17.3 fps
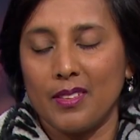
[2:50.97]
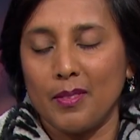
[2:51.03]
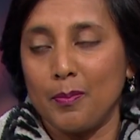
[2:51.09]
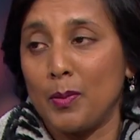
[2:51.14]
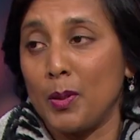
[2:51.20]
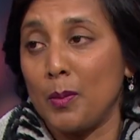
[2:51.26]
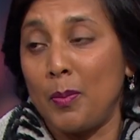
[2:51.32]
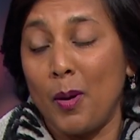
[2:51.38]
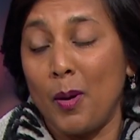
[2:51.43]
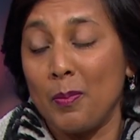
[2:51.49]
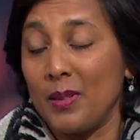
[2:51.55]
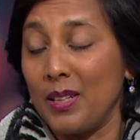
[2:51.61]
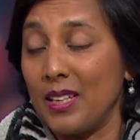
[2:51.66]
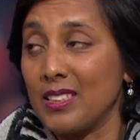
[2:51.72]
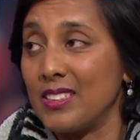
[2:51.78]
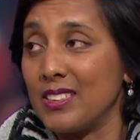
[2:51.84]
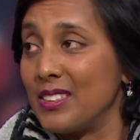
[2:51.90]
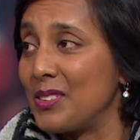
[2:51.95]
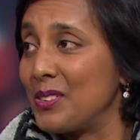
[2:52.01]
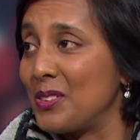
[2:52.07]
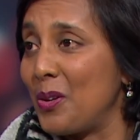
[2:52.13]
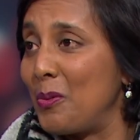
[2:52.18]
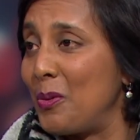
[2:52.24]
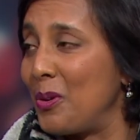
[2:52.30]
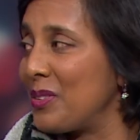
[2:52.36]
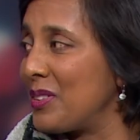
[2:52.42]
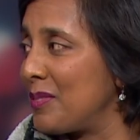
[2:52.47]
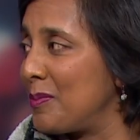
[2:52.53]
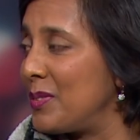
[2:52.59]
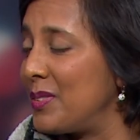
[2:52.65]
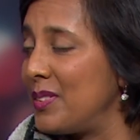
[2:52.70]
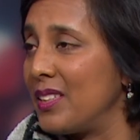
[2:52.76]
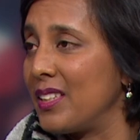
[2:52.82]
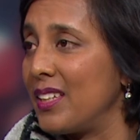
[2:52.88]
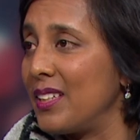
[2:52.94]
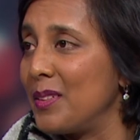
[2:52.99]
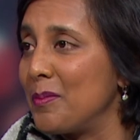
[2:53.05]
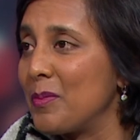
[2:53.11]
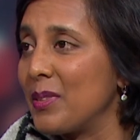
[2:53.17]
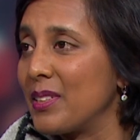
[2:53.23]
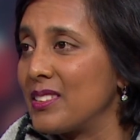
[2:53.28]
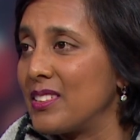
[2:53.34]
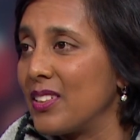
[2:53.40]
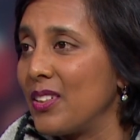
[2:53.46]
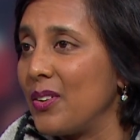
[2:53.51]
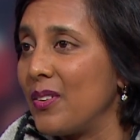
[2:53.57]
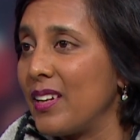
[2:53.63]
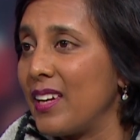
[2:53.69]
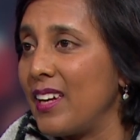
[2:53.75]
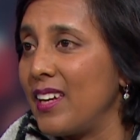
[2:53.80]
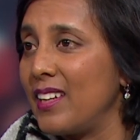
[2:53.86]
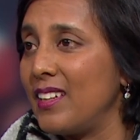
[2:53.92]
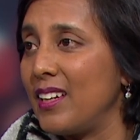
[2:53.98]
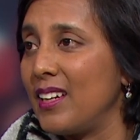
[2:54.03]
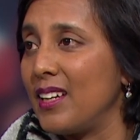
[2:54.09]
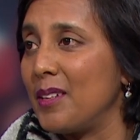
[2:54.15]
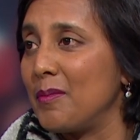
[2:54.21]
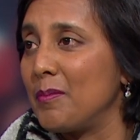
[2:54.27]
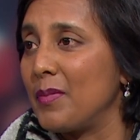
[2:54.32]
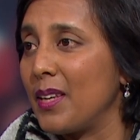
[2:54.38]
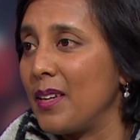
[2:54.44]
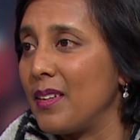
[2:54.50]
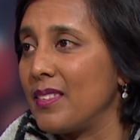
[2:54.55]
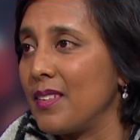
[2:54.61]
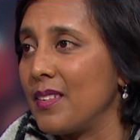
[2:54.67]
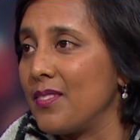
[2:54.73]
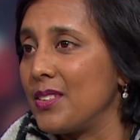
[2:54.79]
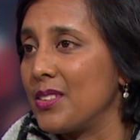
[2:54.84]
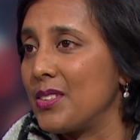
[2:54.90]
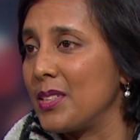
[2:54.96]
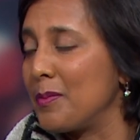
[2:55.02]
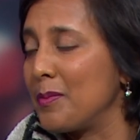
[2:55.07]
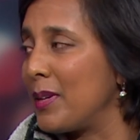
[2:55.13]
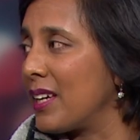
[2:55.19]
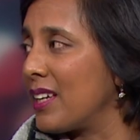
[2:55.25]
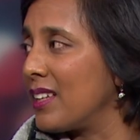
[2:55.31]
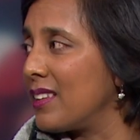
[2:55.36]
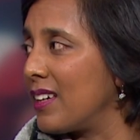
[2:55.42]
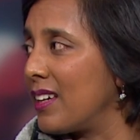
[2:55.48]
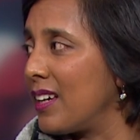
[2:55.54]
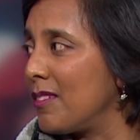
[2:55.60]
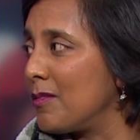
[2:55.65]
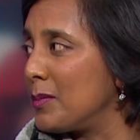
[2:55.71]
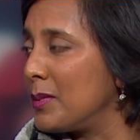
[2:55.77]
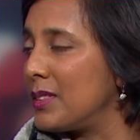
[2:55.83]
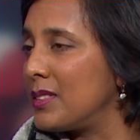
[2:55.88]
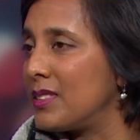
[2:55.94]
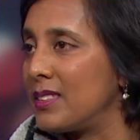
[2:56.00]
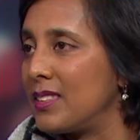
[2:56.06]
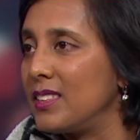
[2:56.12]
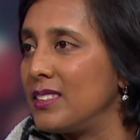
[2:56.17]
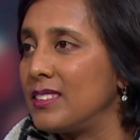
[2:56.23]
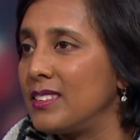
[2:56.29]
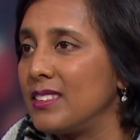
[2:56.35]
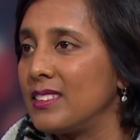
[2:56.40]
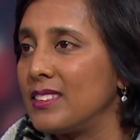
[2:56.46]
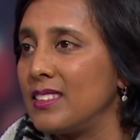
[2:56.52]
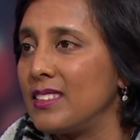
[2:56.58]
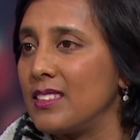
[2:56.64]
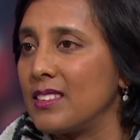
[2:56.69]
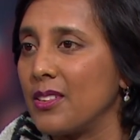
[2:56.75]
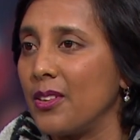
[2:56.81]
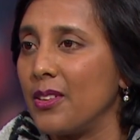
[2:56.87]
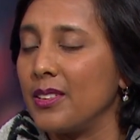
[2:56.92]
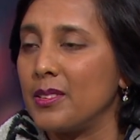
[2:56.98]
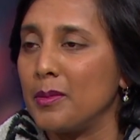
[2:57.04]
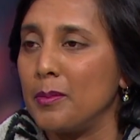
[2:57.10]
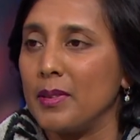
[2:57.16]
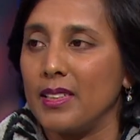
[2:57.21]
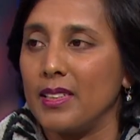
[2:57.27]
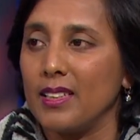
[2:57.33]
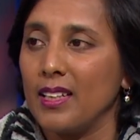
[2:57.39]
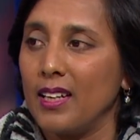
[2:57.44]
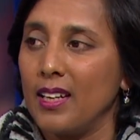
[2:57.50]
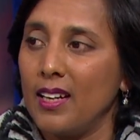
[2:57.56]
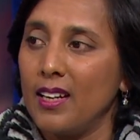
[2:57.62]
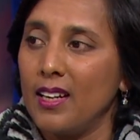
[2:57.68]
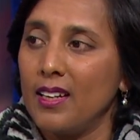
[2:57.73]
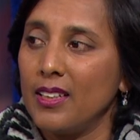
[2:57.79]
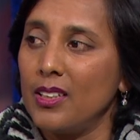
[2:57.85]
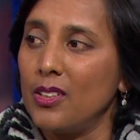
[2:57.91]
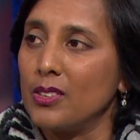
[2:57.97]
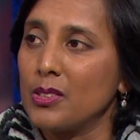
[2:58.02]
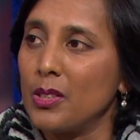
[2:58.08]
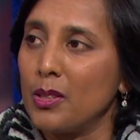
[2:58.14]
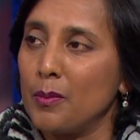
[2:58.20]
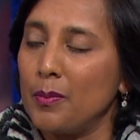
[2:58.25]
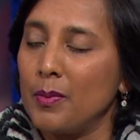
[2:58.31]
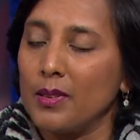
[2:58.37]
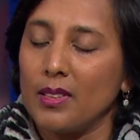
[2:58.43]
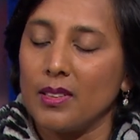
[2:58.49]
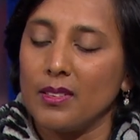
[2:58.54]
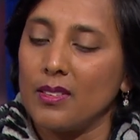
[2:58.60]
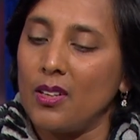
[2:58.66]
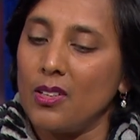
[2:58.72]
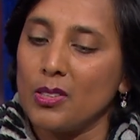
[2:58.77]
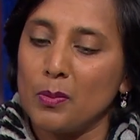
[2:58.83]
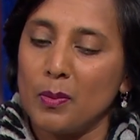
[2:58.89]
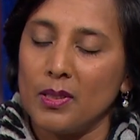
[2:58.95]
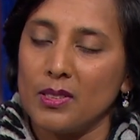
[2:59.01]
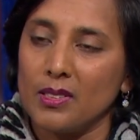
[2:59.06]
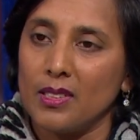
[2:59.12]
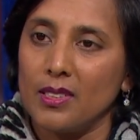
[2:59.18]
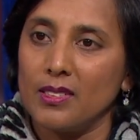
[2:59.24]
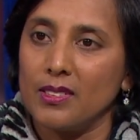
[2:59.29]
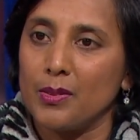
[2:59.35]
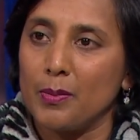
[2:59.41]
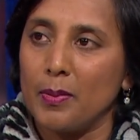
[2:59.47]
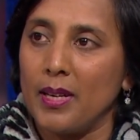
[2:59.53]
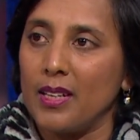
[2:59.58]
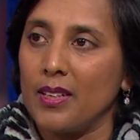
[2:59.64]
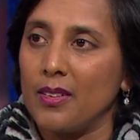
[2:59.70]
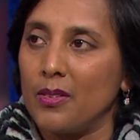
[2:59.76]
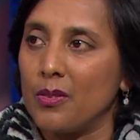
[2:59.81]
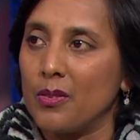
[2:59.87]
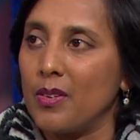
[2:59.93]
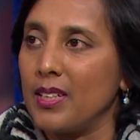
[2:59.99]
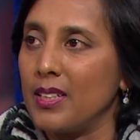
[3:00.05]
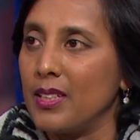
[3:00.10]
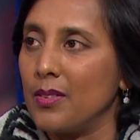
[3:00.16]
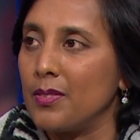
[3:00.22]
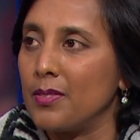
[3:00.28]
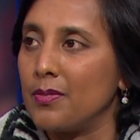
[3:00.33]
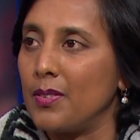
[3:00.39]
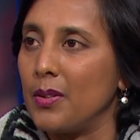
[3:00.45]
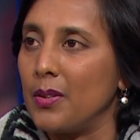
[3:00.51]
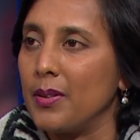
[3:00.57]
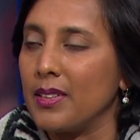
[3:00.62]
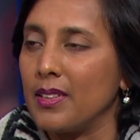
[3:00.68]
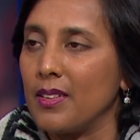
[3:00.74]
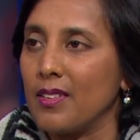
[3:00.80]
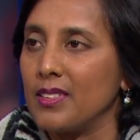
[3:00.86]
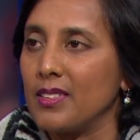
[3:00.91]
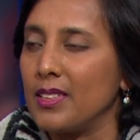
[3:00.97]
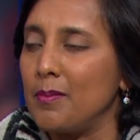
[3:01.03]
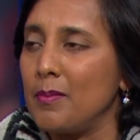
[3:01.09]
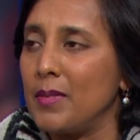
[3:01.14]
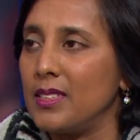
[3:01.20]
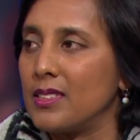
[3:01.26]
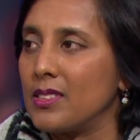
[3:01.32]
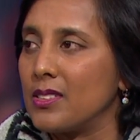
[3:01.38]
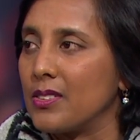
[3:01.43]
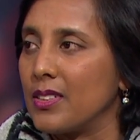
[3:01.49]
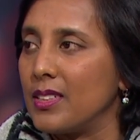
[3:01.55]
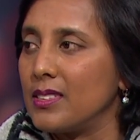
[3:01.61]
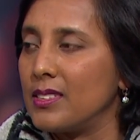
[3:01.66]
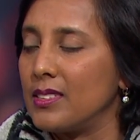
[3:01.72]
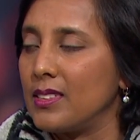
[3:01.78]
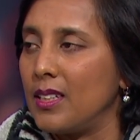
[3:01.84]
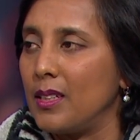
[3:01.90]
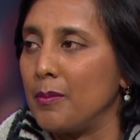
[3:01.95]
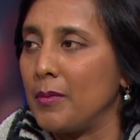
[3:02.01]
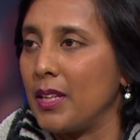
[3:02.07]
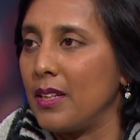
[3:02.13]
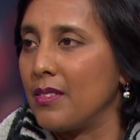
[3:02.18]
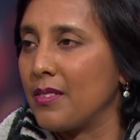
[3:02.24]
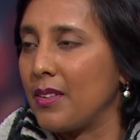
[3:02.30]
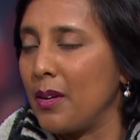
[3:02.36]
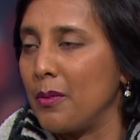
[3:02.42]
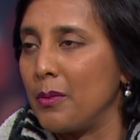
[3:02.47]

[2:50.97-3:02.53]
The population does not want the Olympics to go ahead. They're virtually begging their government to cease this. This is going to be, the hospitals in Japan are already overflowing. They're under immense stress. The healthcare